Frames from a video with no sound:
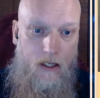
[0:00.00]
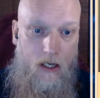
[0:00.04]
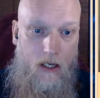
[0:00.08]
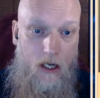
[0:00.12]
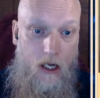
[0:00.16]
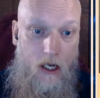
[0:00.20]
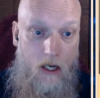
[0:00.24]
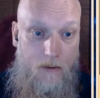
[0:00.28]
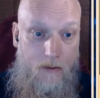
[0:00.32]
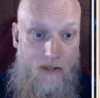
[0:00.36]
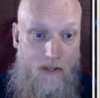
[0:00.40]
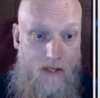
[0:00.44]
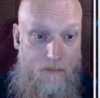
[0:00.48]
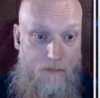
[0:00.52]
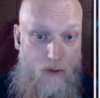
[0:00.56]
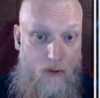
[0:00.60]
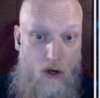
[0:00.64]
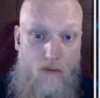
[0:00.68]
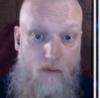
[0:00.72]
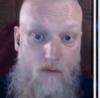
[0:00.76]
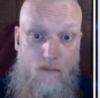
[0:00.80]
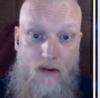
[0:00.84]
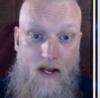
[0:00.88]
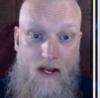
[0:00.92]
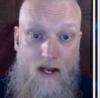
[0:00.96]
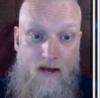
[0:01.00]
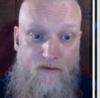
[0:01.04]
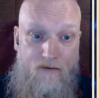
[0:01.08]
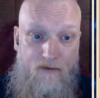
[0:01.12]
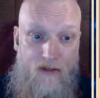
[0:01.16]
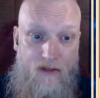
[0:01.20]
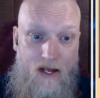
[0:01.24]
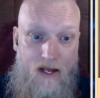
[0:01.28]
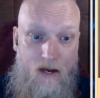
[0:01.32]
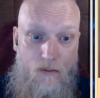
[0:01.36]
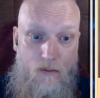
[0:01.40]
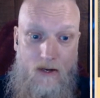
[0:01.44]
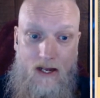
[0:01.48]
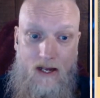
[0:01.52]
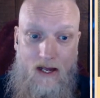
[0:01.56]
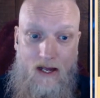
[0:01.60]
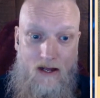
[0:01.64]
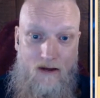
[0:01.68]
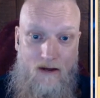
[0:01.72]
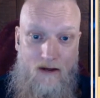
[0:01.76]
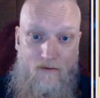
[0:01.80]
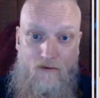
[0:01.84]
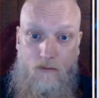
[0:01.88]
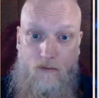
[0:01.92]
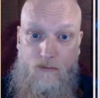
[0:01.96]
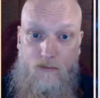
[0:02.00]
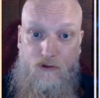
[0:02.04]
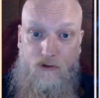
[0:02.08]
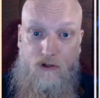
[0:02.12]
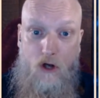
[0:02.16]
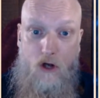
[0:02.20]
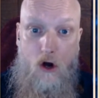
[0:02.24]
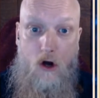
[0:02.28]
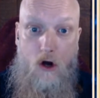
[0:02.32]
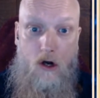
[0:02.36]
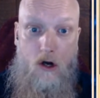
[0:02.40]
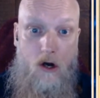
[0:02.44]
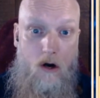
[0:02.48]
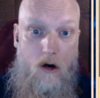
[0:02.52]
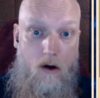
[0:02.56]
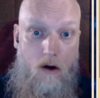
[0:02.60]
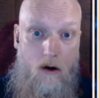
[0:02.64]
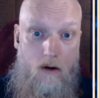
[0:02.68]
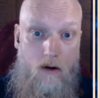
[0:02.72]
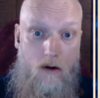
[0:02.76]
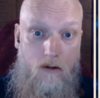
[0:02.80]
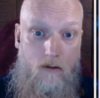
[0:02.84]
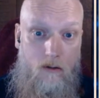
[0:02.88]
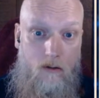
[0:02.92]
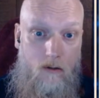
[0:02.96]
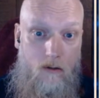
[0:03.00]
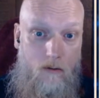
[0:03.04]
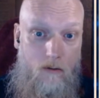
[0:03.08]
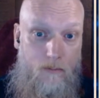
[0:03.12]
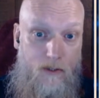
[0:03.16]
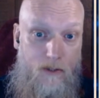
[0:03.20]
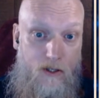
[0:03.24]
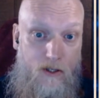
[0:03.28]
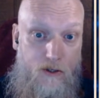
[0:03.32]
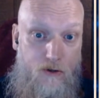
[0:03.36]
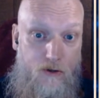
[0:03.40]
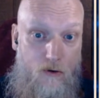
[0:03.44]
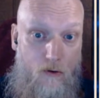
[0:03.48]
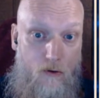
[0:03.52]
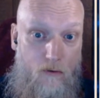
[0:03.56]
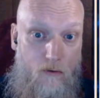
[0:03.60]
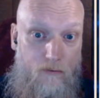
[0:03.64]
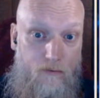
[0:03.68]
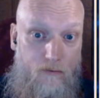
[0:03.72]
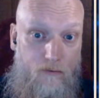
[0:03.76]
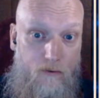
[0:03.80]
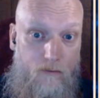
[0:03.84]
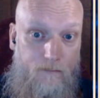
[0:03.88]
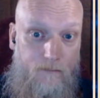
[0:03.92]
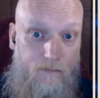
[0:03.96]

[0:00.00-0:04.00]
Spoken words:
In the bottom left there we have from Starcar up in the north.